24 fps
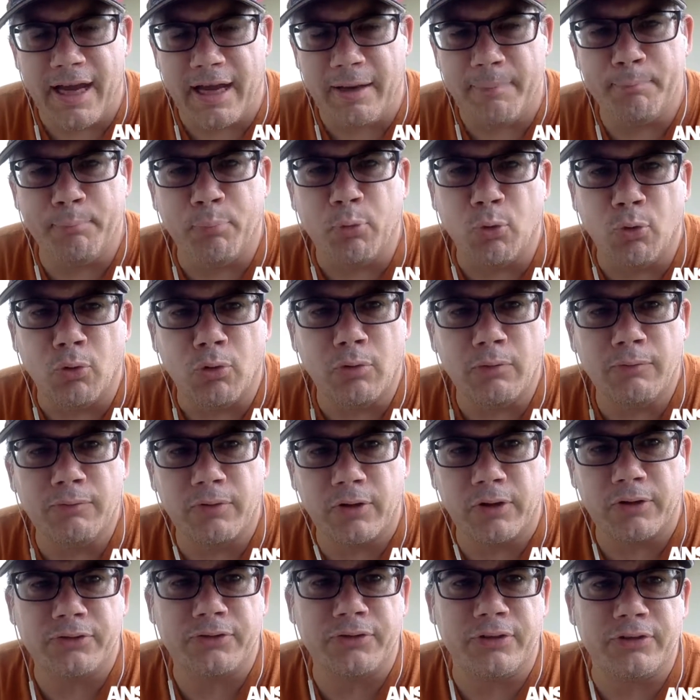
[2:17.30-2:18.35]
Deadpool
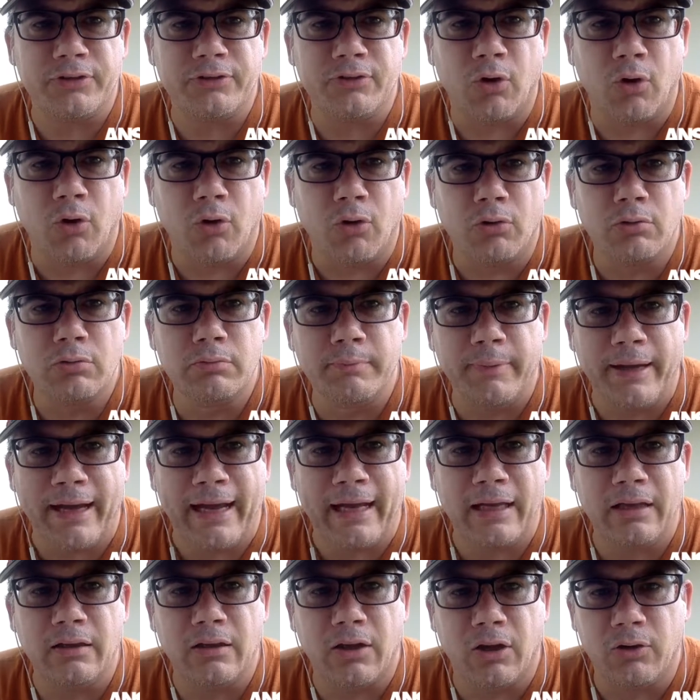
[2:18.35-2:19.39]
versus Old
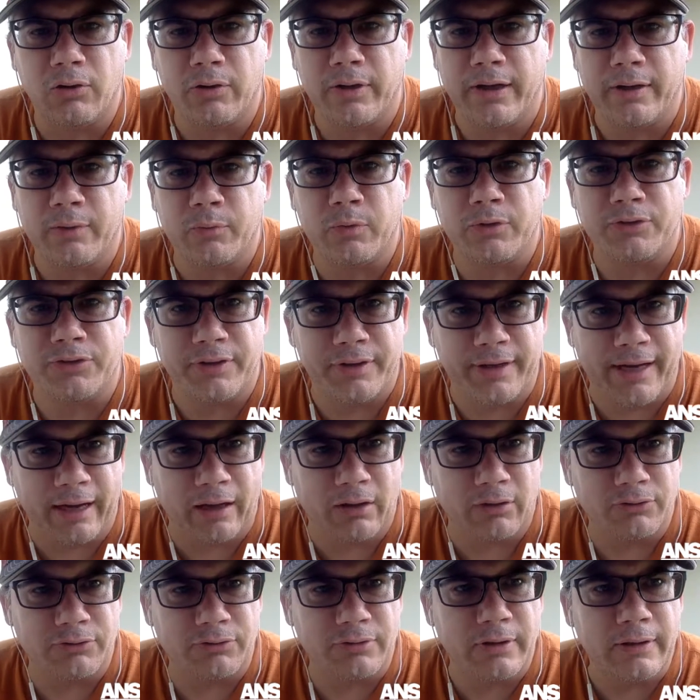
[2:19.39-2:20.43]
Man Logan was
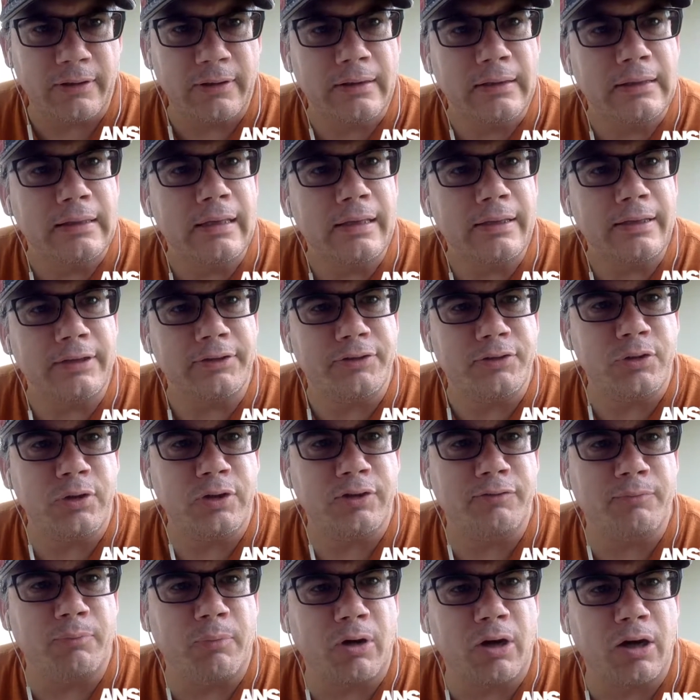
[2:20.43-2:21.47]
announced. The
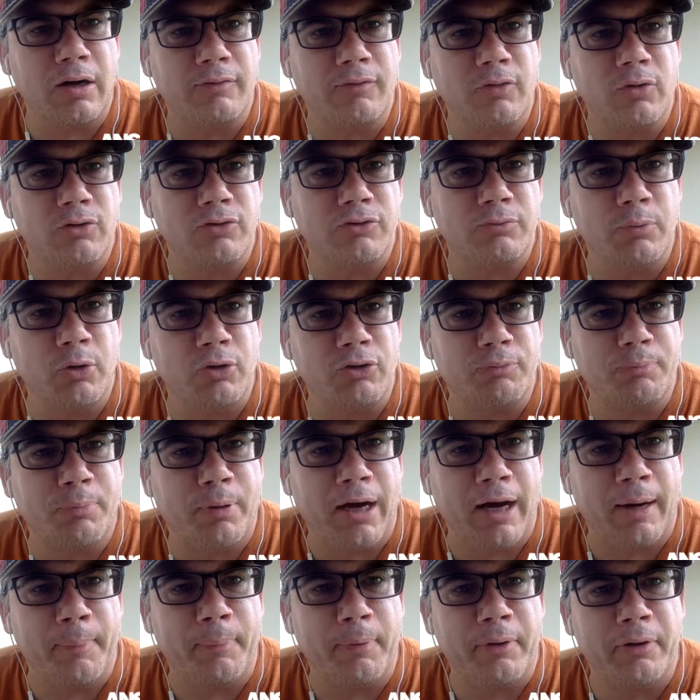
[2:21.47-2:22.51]
two of Marvel's most
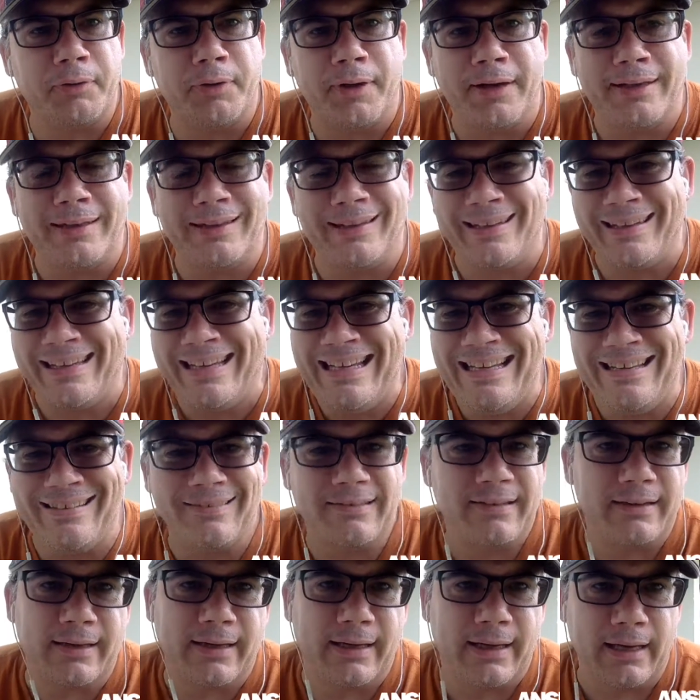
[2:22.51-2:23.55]
popular and
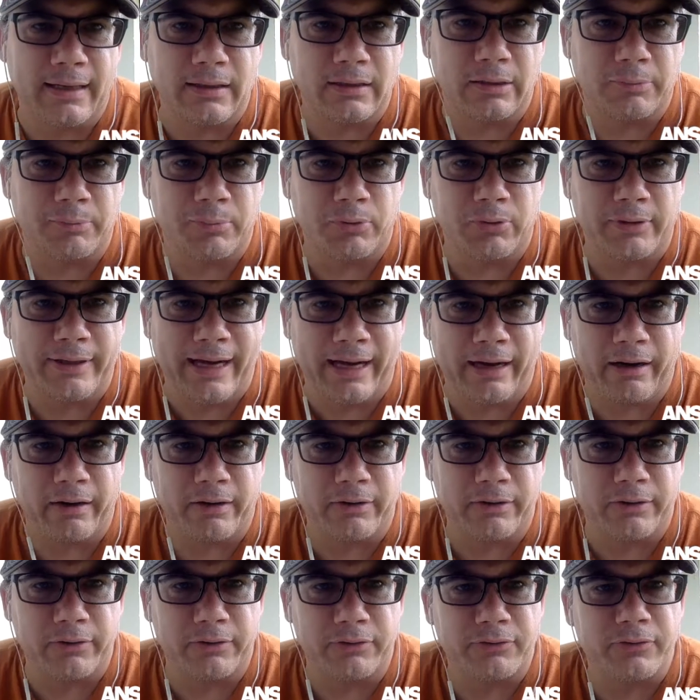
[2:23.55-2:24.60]
least killable
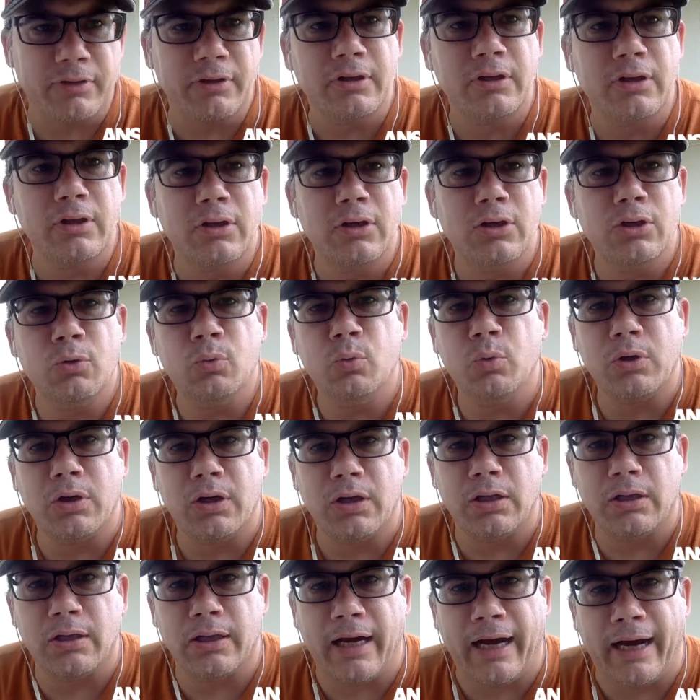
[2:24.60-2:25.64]
characters will
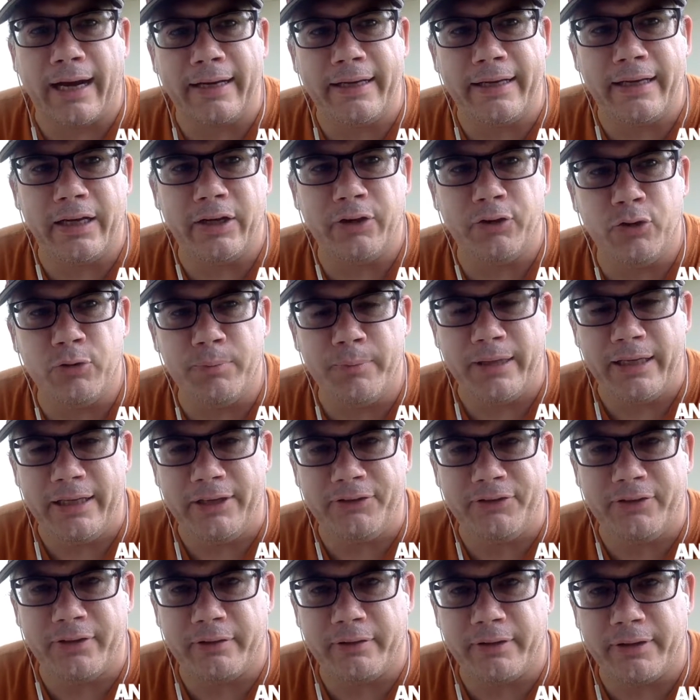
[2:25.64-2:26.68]
collide in a new
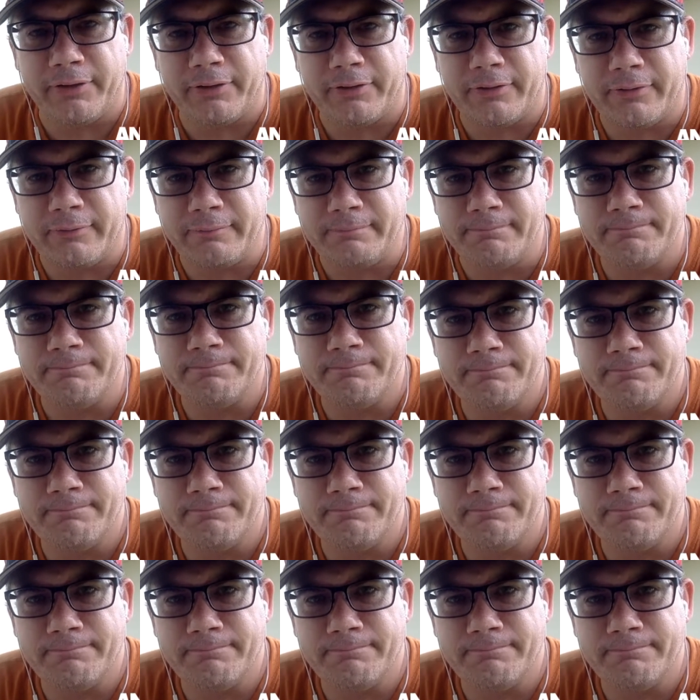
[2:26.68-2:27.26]
miniseries.